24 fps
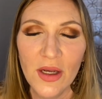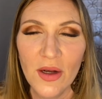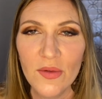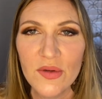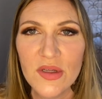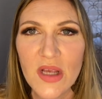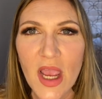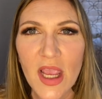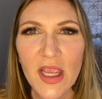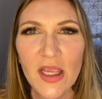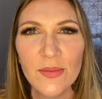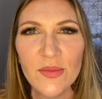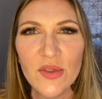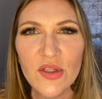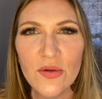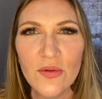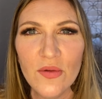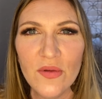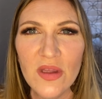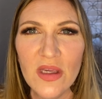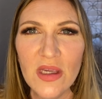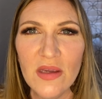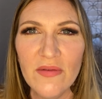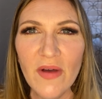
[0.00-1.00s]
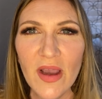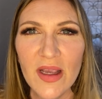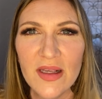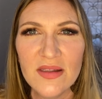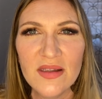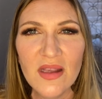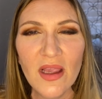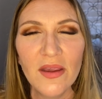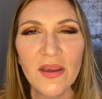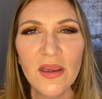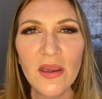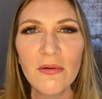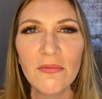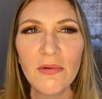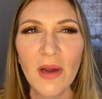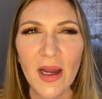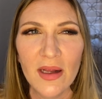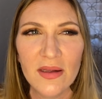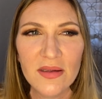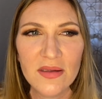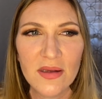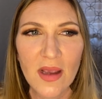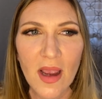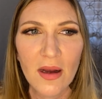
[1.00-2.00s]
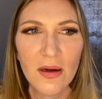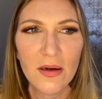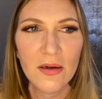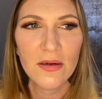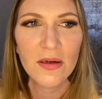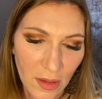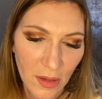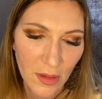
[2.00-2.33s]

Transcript: tie him to the Visalia Ransacker.